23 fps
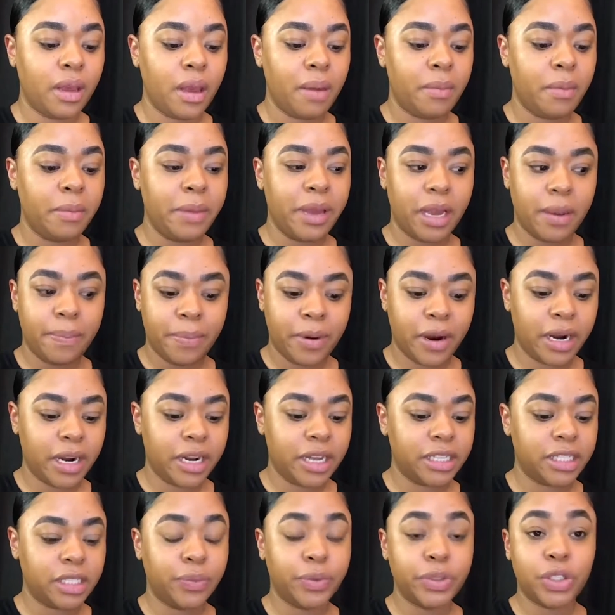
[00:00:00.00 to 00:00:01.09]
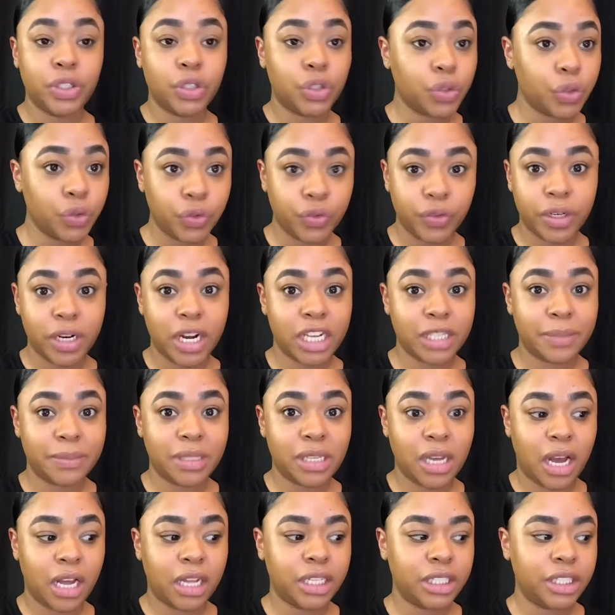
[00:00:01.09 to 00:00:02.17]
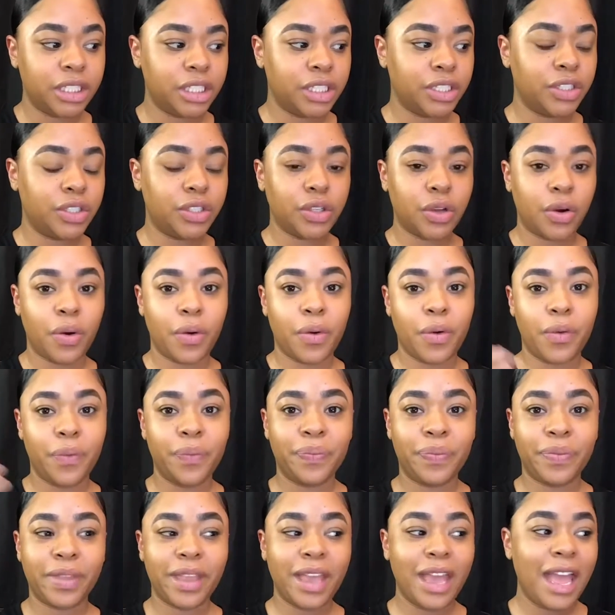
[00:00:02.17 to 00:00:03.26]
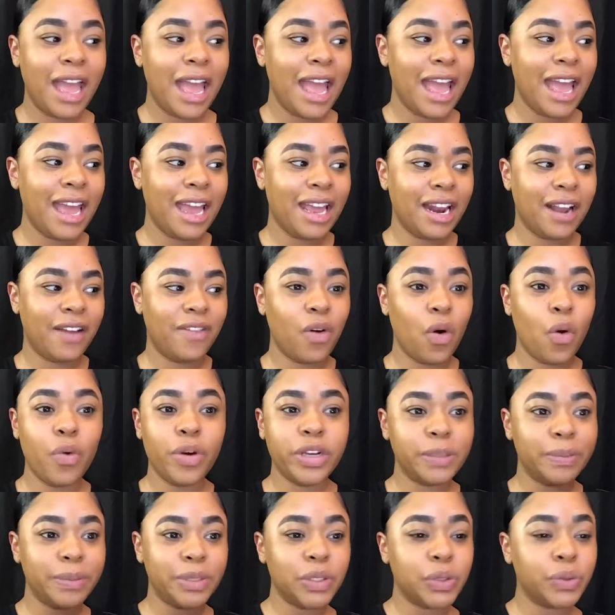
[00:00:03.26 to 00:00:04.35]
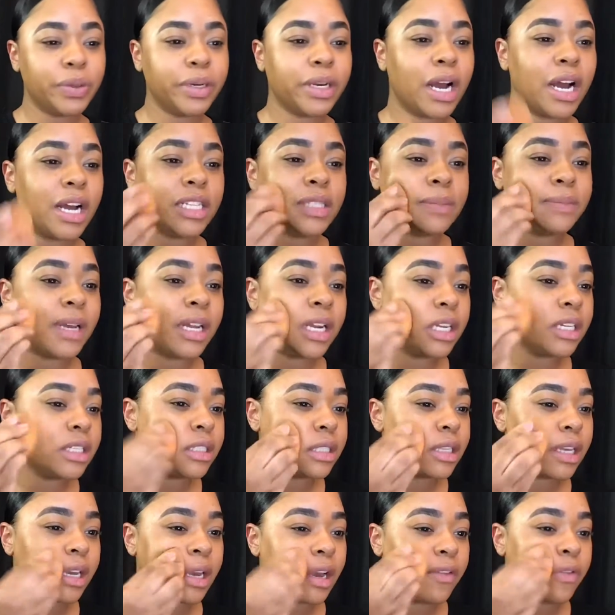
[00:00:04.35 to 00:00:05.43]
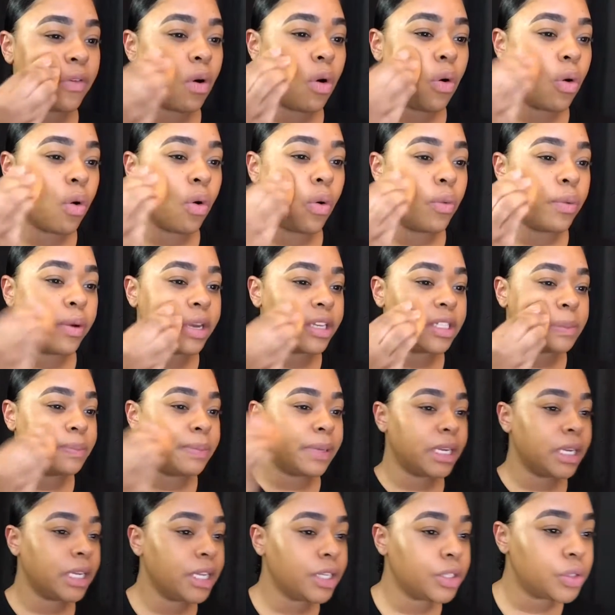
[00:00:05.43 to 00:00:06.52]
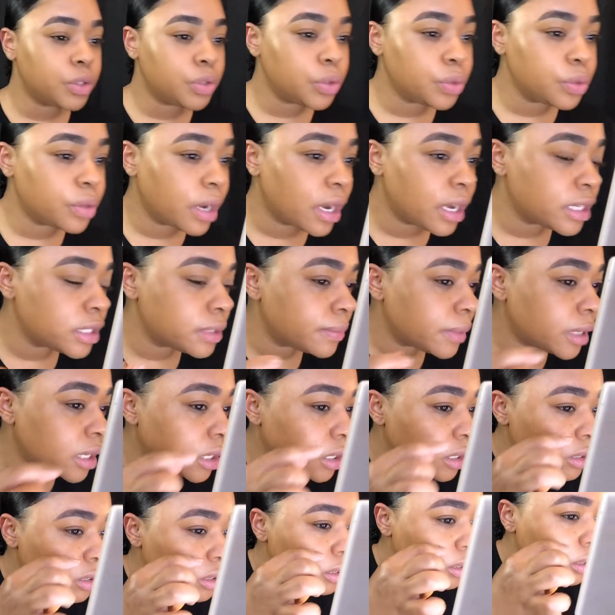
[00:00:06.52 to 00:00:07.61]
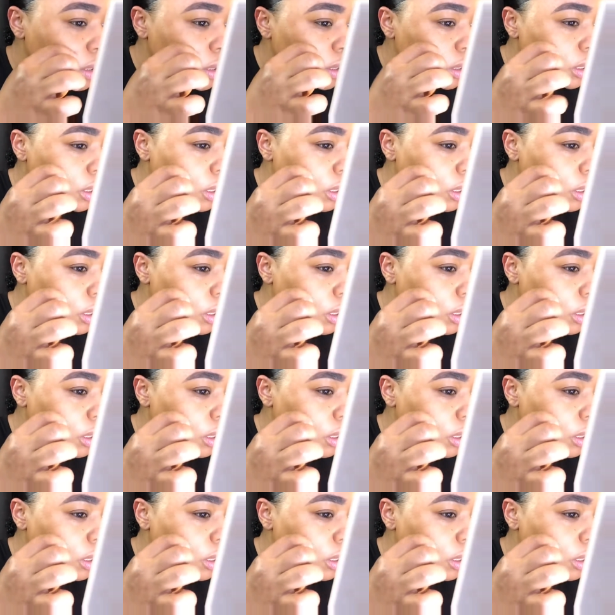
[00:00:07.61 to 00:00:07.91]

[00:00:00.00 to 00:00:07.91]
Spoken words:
I'm a makeup artist. I went to school for cosmetology, so, and I've always been doing cosmetics. Like, I've always been into cosmetics.